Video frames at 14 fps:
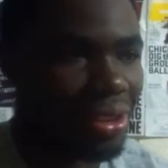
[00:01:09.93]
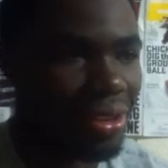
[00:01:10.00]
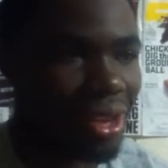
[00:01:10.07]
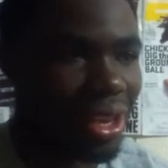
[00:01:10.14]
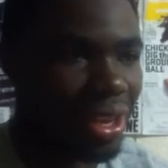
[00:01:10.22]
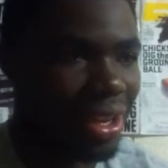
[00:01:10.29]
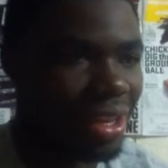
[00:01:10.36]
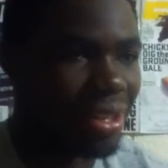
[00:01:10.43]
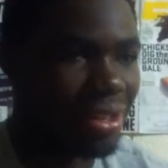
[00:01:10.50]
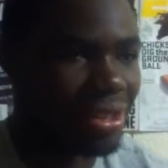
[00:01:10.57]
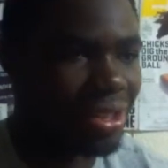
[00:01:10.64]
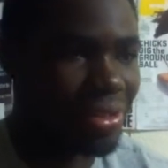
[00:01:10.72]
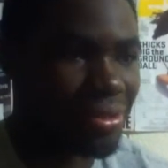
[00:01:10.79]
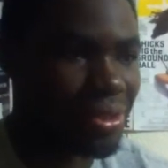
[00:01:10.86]
You can't eat
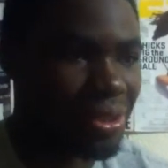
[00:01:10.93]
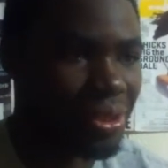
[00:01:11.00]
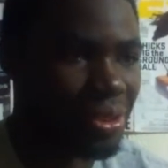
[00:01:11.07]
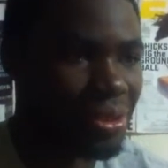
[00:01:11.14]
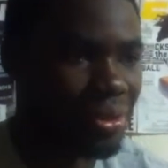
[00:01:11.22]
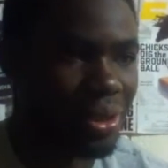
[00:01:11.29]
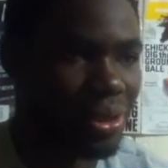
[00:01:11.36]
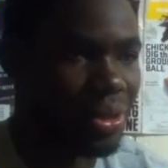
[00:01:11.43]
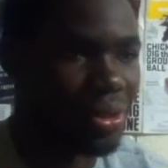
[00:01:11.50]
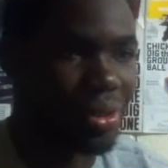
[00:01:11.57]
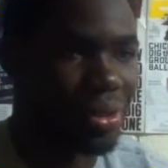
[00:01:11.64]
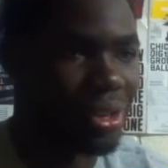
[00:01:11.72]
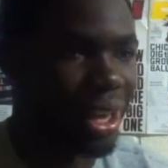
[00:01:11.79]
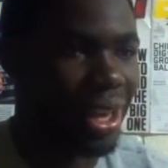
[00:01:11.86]
certain foods when you're
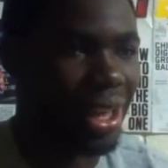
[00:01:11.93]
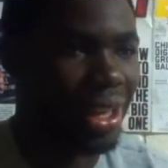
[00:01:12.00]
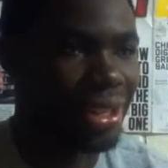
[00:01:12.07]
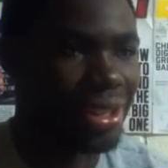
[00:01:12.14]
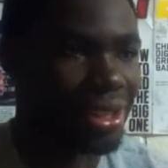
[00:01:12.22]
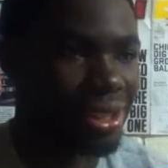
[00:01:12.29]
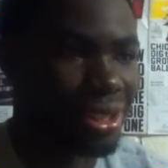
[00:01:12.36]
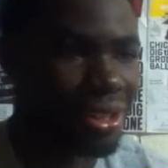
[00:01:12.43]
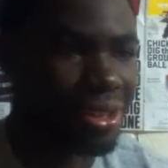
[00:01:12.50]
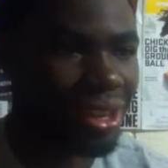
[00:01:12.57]
on dialysis.